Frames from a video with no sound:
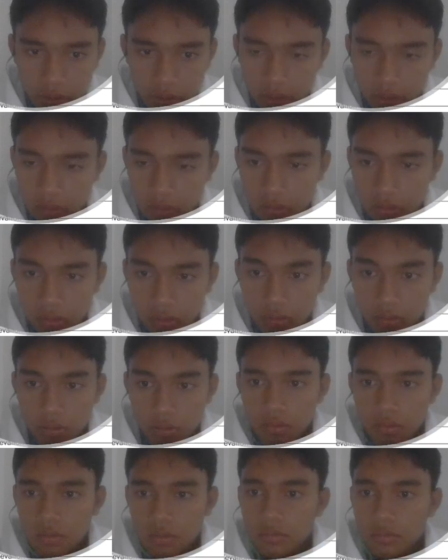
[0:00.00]
change the
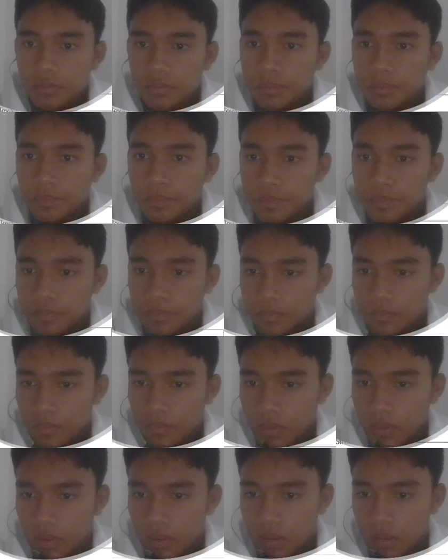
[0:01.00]
looks.
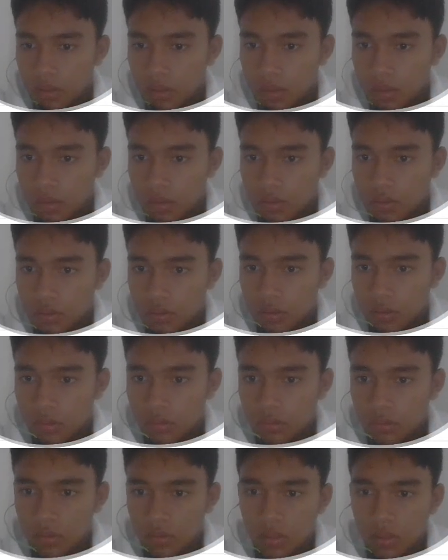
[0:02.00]

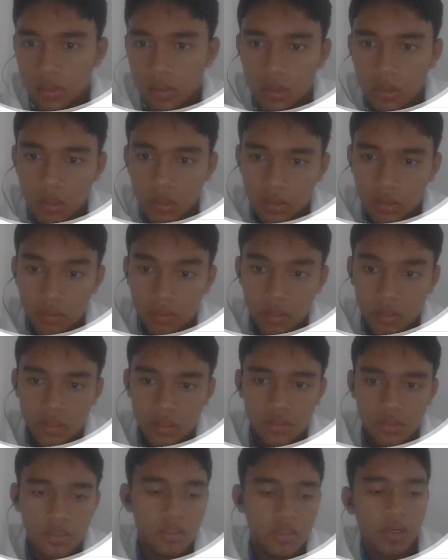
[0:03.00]
So you guys can
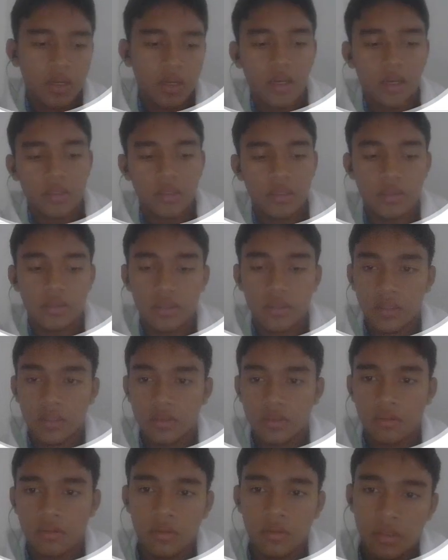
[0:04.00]
see the height here is
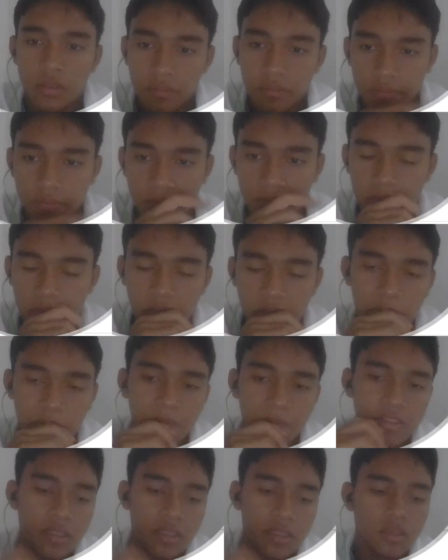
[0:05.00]
only 15%.
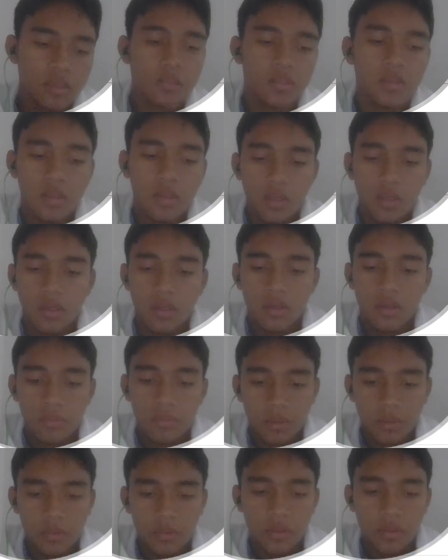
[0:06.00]

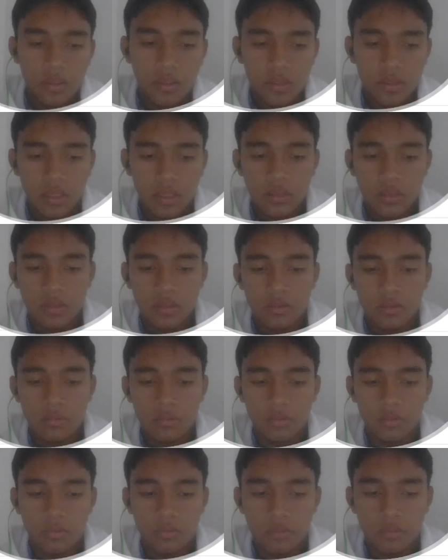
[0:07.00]
Maybe you can change it
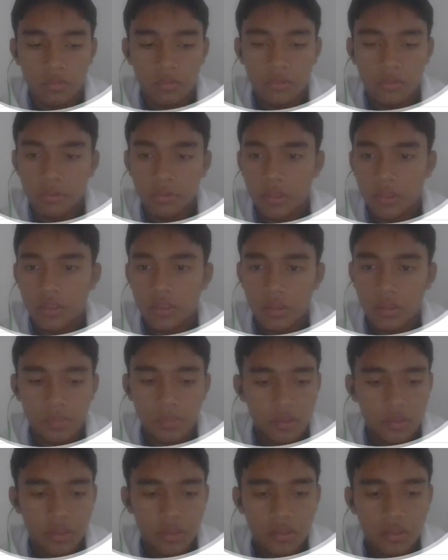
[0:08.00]
to
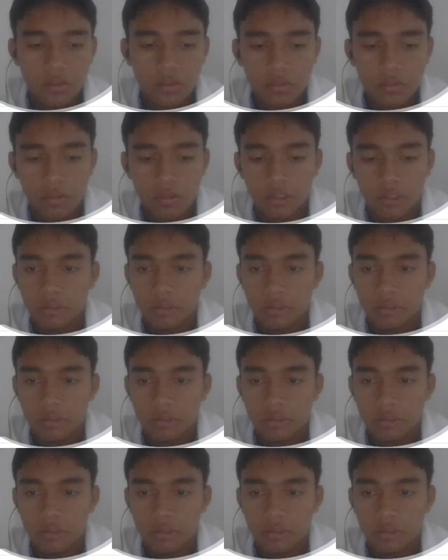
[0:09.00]
20% or